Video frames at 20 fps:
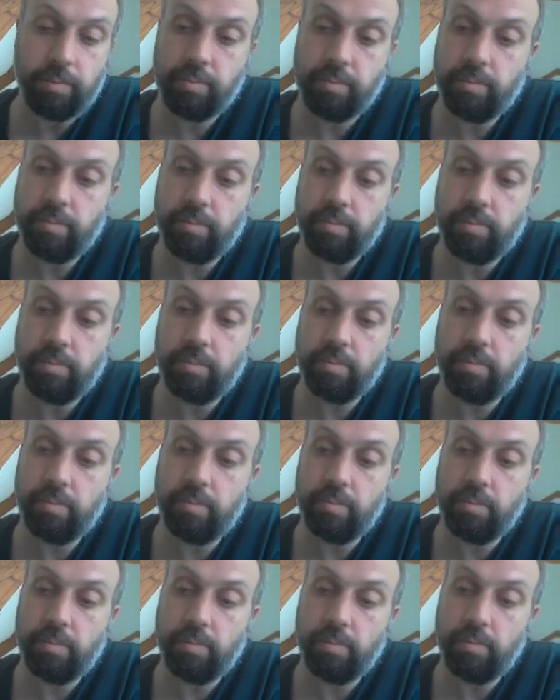
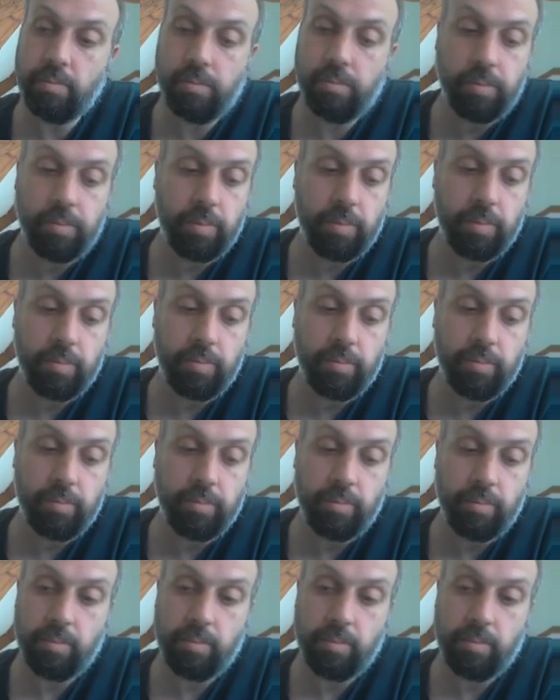(silence)